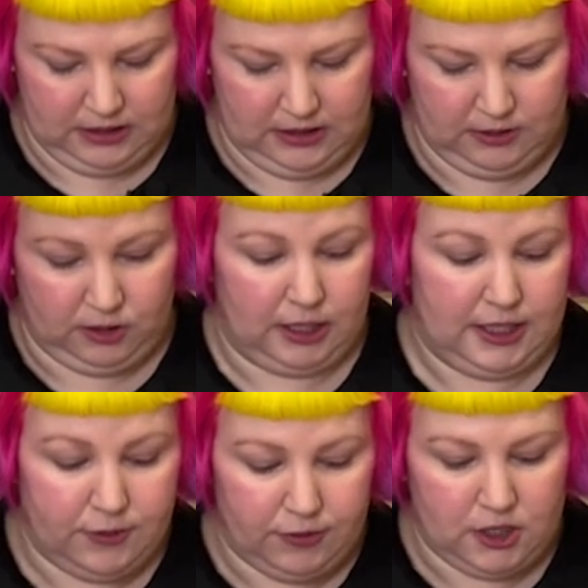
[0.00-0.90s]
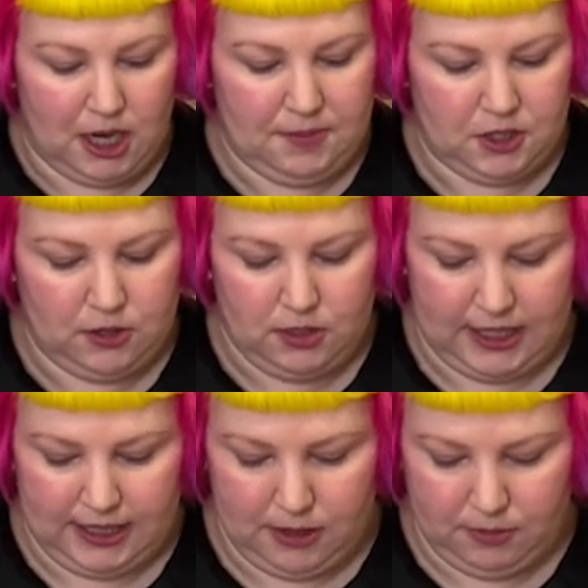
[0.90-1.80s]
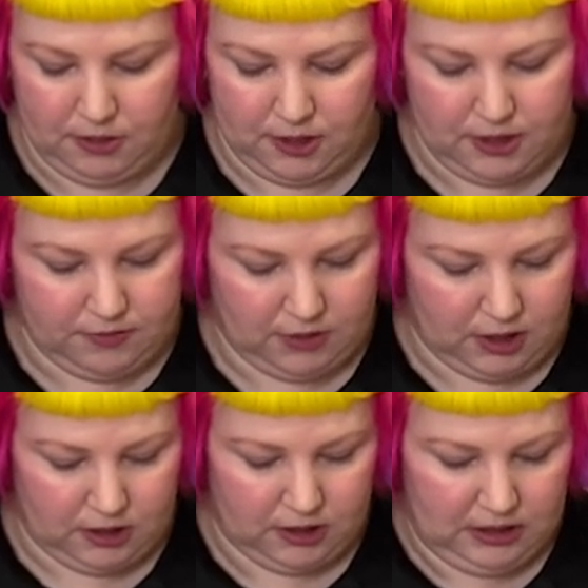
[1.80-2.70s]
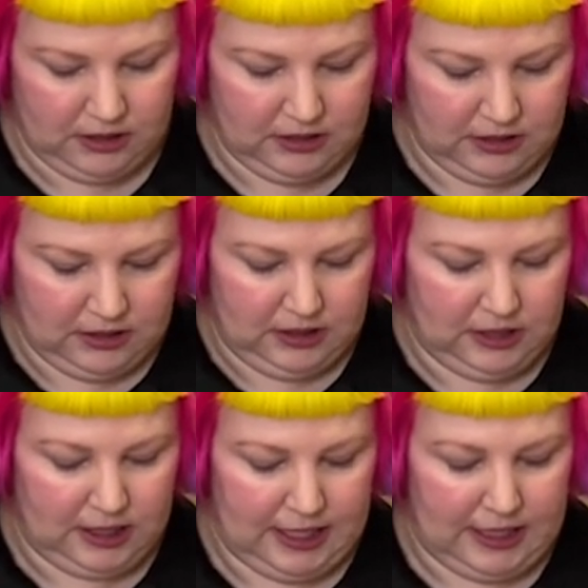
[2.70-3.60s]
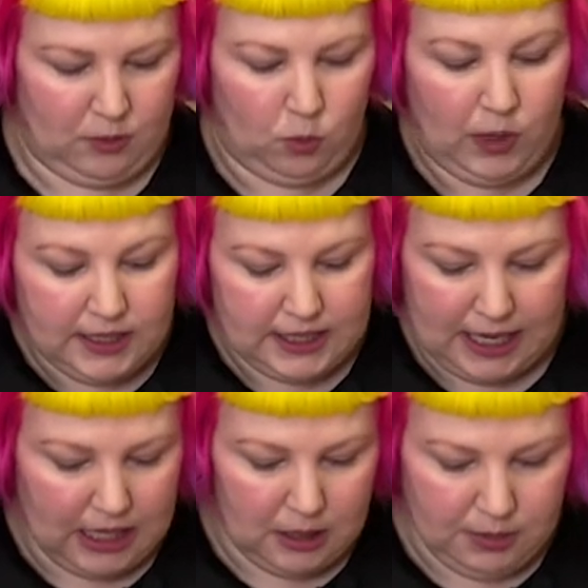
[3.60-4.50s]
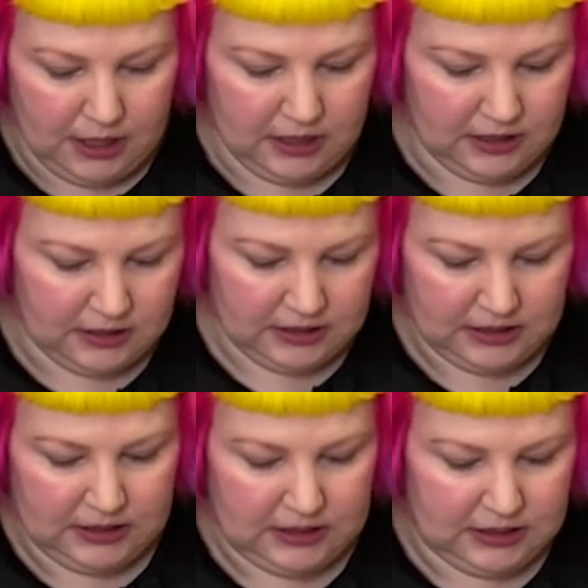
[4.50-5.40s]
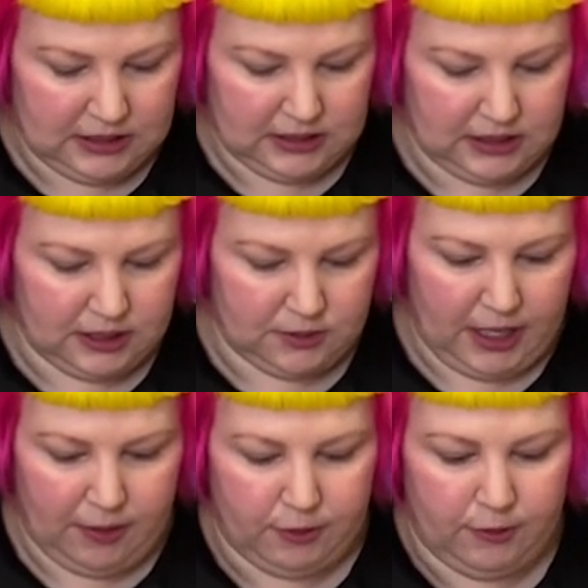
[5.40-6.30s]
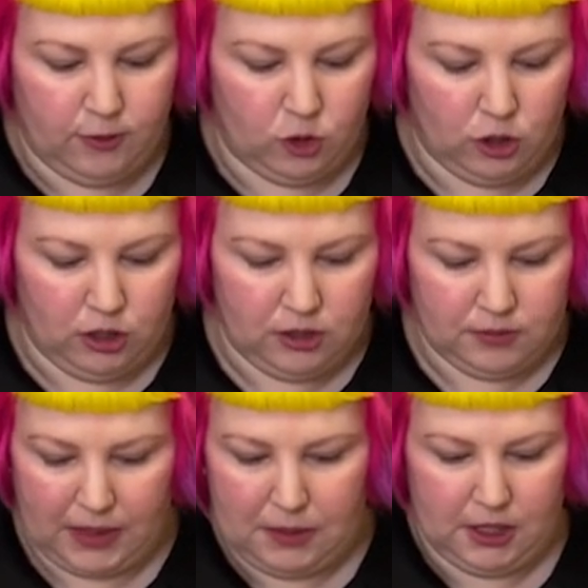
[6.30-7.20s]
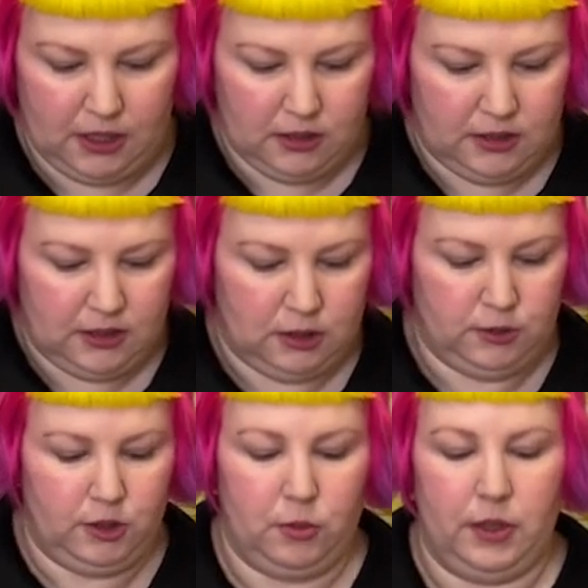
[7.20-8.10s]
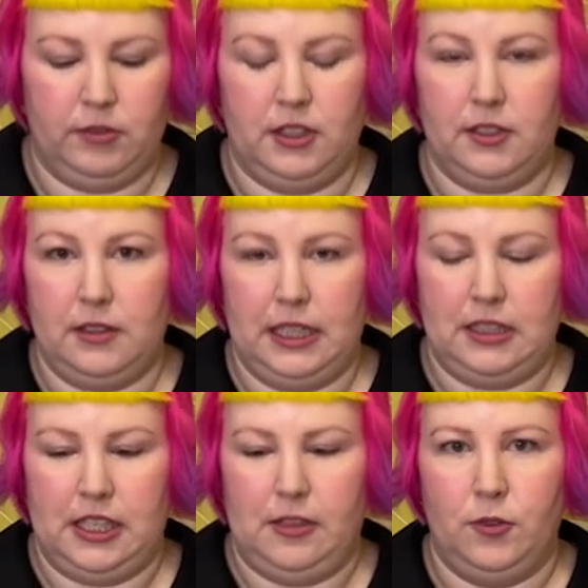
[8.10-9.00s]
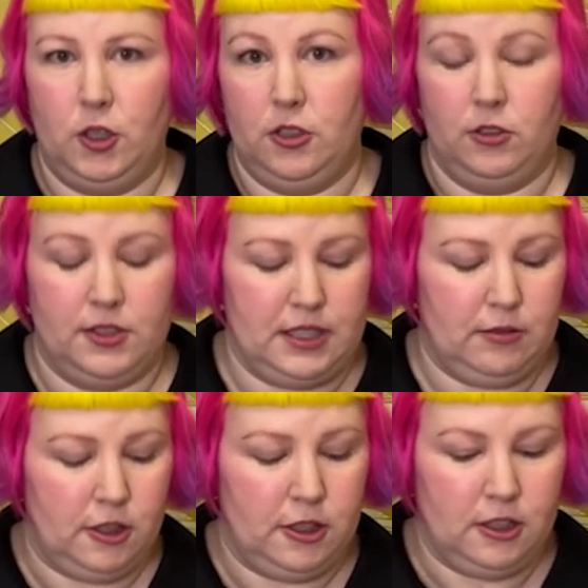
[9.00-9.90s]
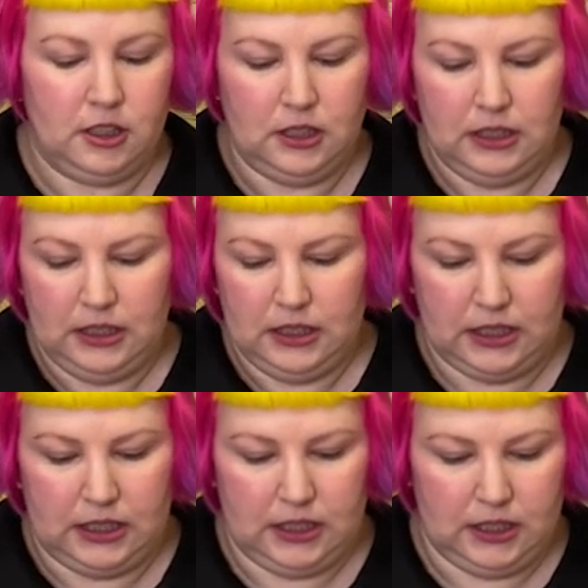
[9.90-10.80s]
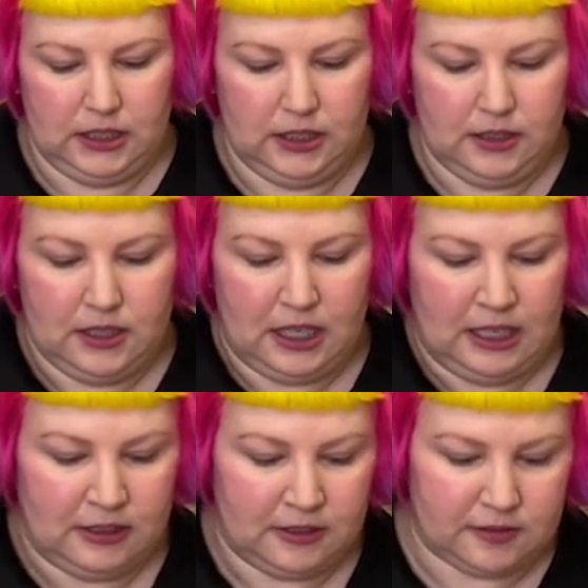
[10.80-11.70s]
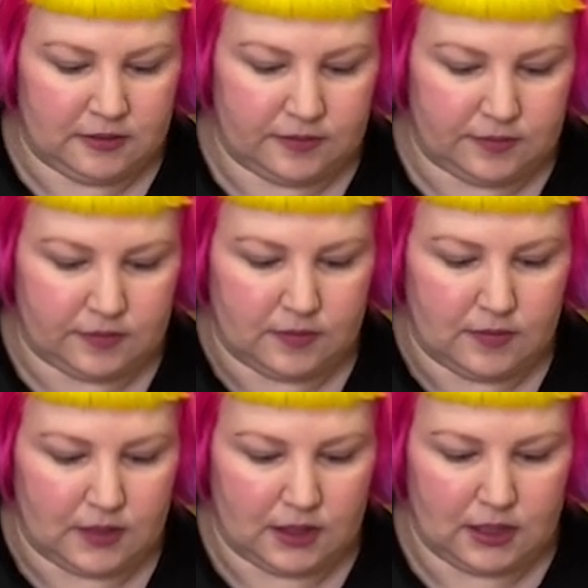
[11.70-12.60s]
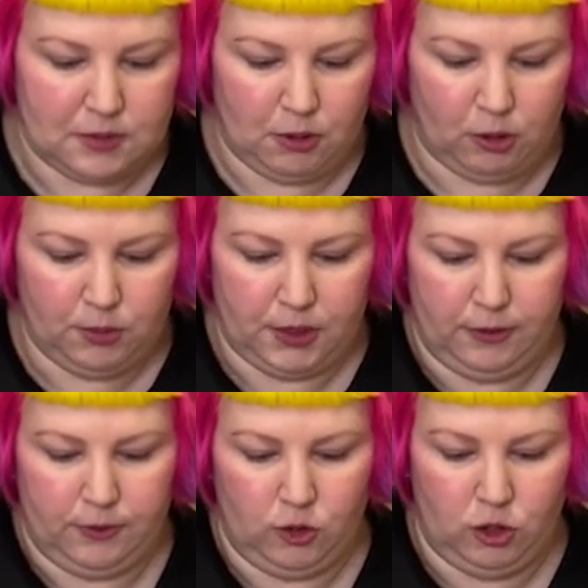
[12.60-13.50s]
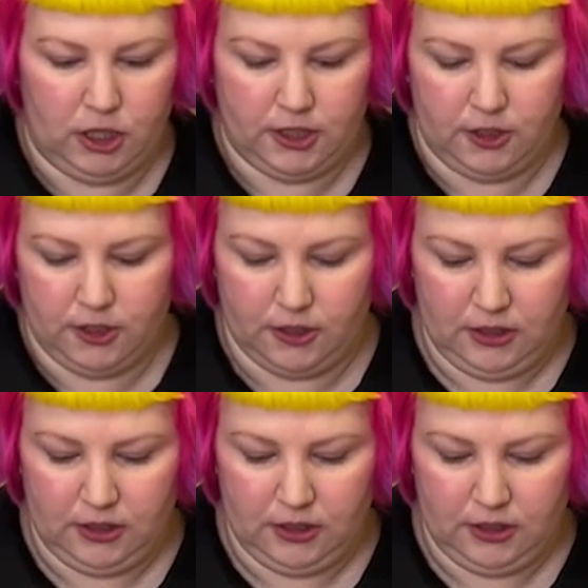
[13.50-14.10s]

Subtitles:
got a different type of 2-tab. What else have we got? A 1-tab. Do we have a 4? Maybe. Oh, we've got one with like the inverted or 0. And it's probably a 4, I don't know.